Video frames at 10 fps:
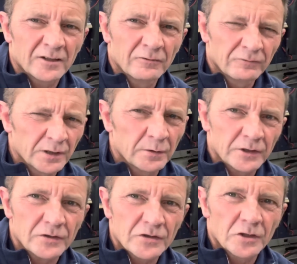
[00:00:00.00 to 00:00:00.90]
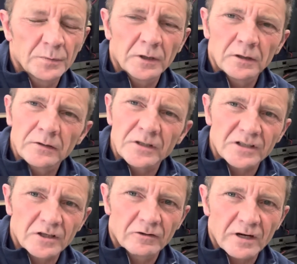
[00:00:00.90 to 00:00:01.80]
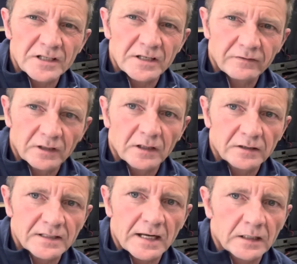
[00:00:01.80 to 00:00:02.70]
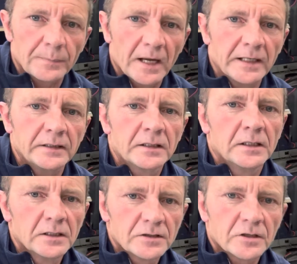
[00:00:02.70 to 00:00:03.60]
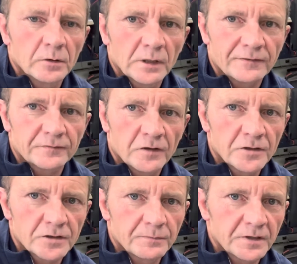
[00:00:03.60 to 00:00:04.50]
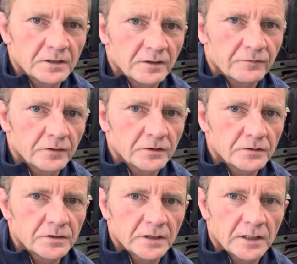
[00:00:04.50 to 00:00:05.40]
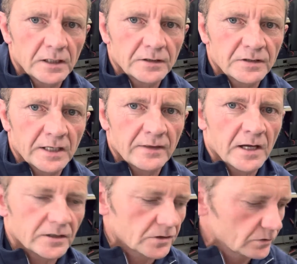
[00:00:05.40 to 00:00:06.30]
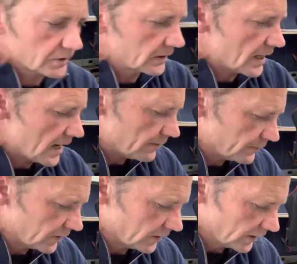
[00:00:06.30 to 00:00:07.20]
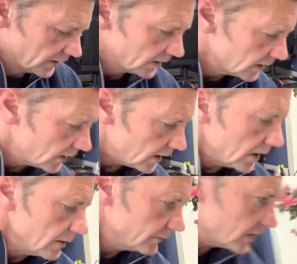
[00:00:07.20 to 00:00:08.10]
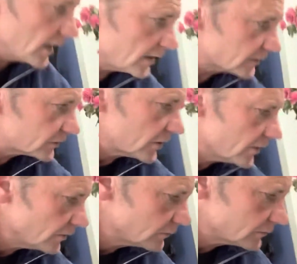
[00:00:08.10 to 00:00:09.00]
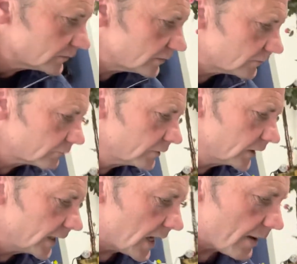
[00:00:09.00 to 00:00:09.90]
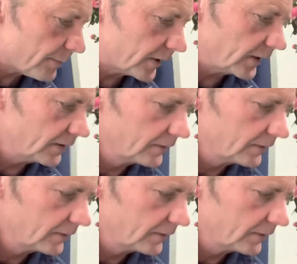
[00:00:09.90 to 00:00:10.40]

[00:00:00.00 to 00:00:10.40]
Don't really want to use super glue because it's aggressive and it'll attack the paint. So we'll have to find something different to get that sorted out. But yeah, so really happy.